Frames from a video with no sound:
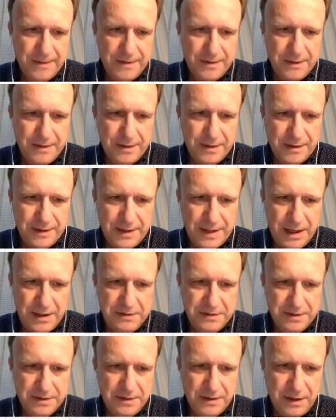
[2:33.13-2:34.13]

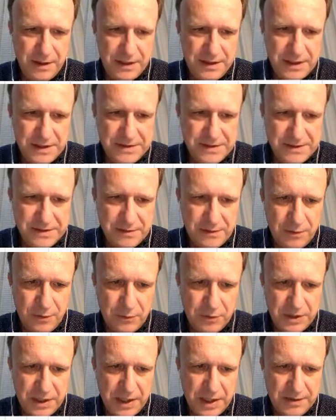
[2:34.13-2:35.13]
Again, let us
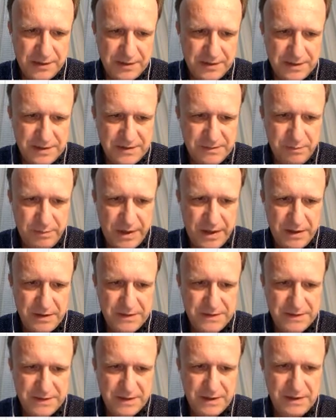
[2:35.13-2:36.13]
look at this
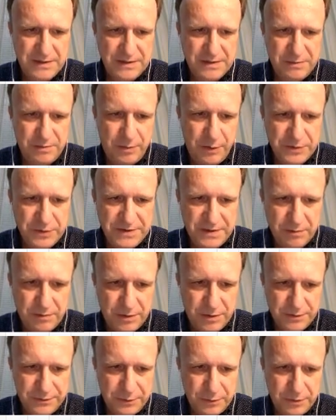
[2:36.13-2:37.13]
base. Is it
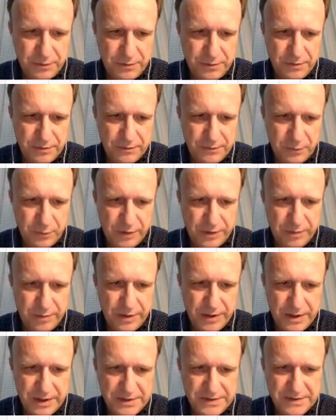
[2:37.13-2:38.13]
possible to
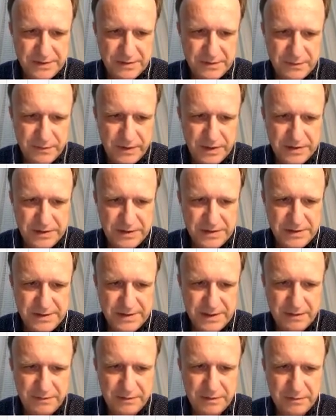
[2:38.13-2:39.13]
replace
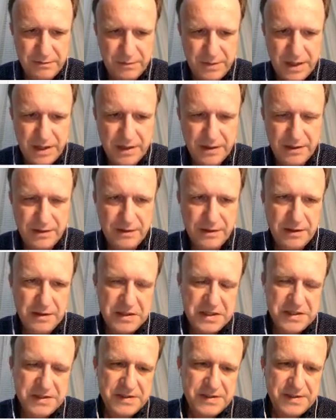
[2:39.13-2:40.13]
27 by
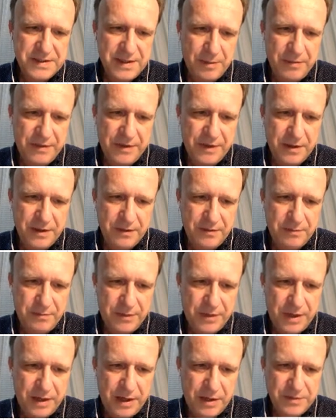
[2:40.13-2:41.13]
something,
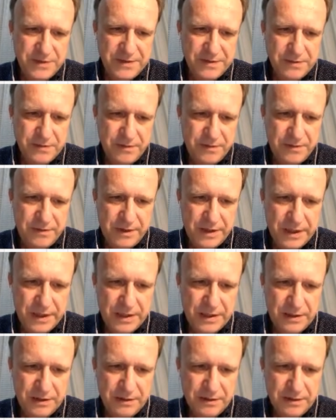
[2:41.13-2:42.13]
perhaps 3